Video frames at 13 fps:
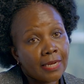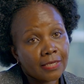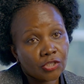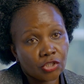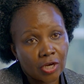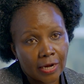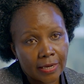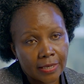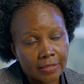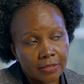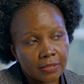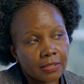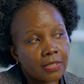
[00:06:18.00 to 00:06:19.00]
next
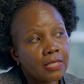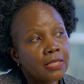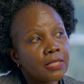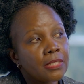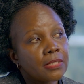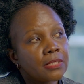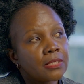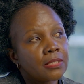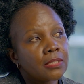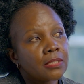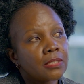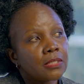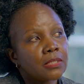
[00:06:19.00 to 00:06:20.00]
challenge
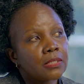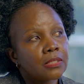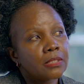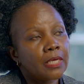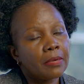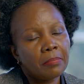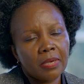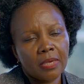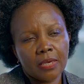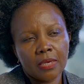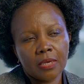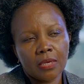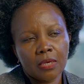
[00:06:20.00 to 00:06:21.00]
is
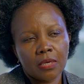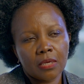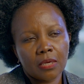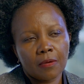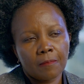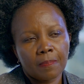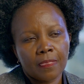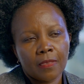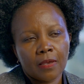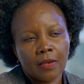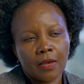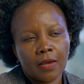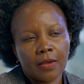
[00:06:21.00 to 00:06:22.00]
TB.
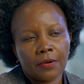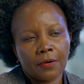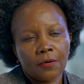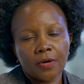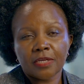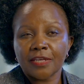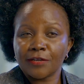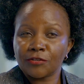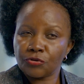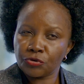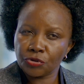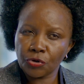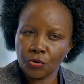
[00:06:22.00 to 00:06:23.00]
I call it a
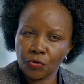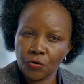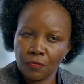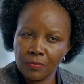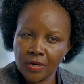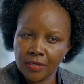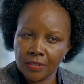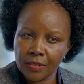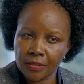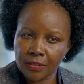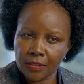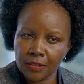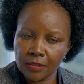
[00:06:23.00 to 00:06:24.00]
socioeconomic
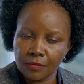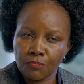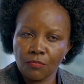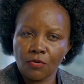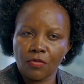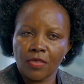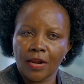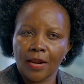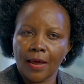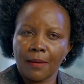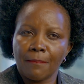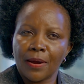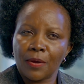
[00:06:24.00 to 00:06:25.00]
disease more than
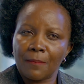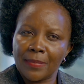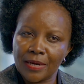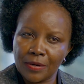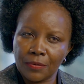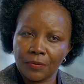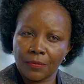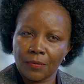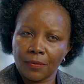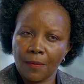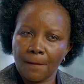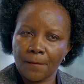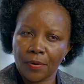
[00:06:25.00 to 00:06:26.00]
a biomedical
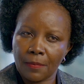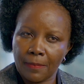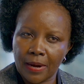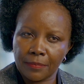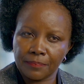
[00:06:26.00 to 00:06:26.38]
problem,